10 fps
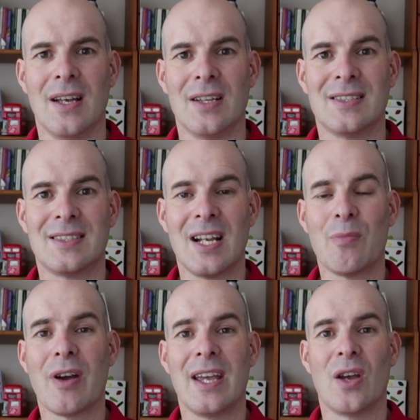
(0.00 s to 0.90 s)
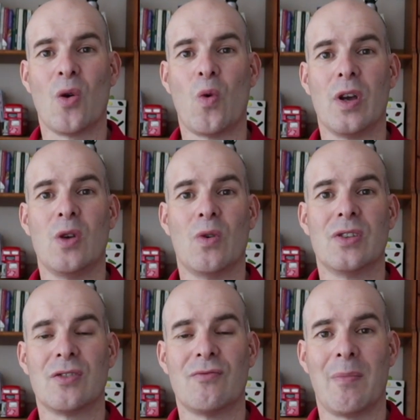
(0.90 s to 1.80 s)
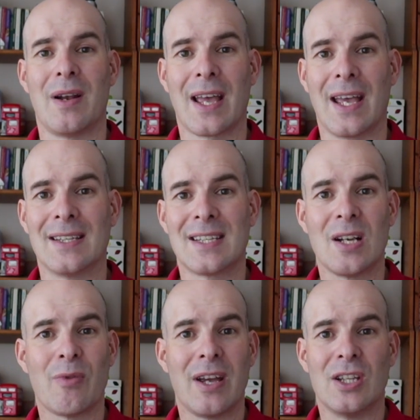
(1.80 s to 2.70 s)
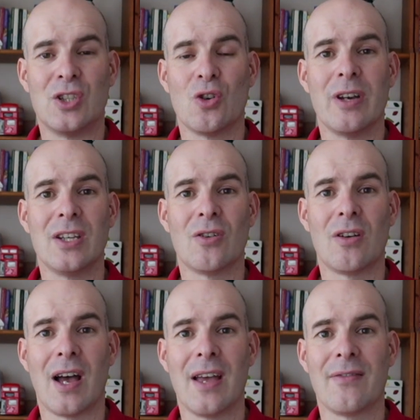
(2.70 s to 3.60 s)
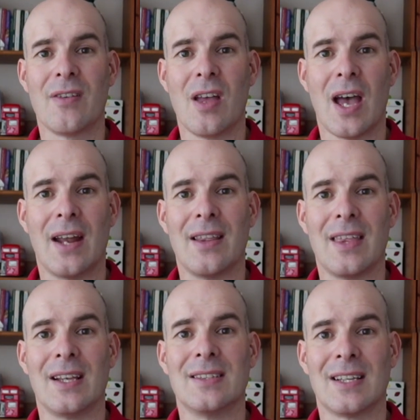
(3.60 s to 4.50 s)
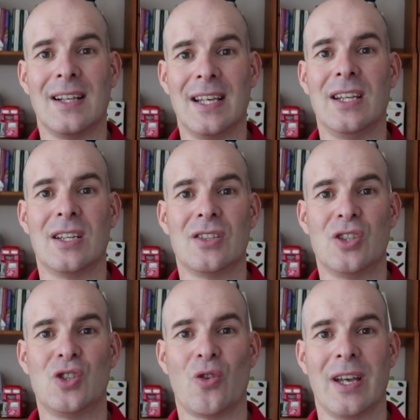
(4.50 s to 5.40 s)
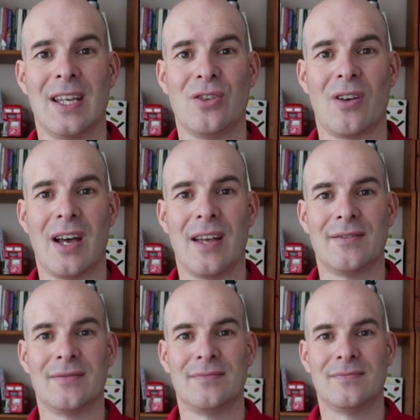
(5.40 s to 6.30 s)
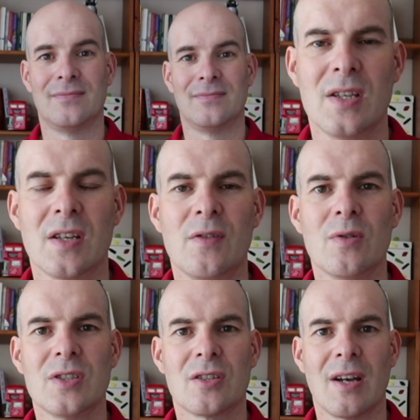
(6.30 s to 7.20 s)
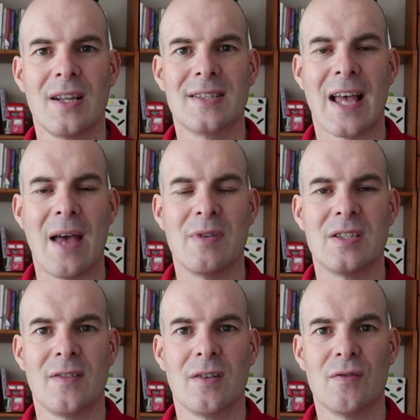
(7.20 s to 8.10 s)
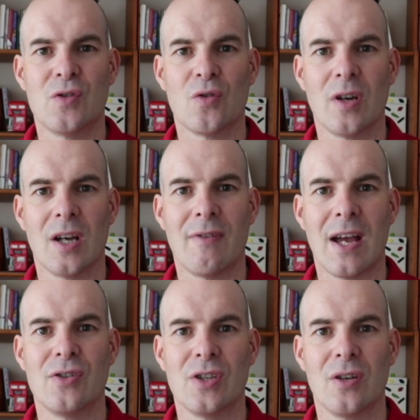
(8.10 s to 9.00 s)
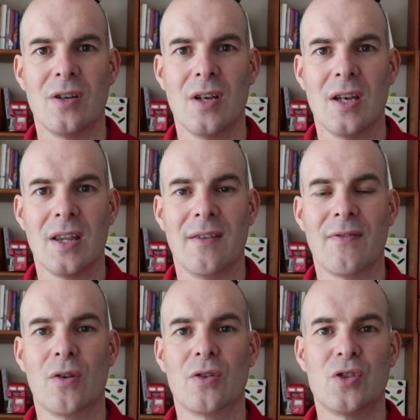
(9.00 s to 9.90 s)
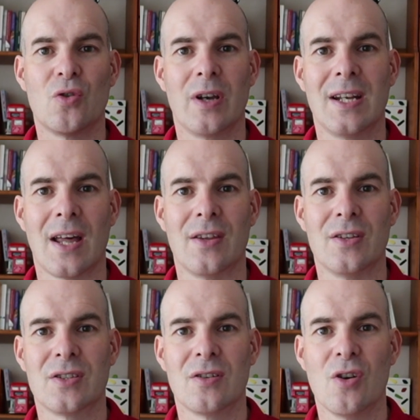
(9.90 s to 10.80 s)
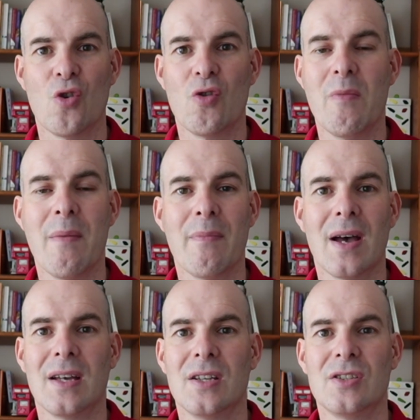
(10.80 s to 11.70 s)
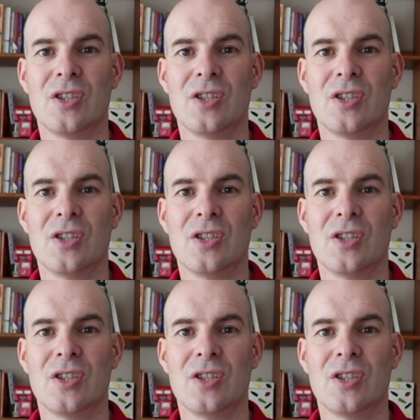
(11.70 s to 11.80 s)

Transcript: Celebrate what you want to replicate. Celebrate the joy in your life and the things that lead to joy in your life. So, if you want to create this atmosphere of joy around you, it invokes joy in others, remember to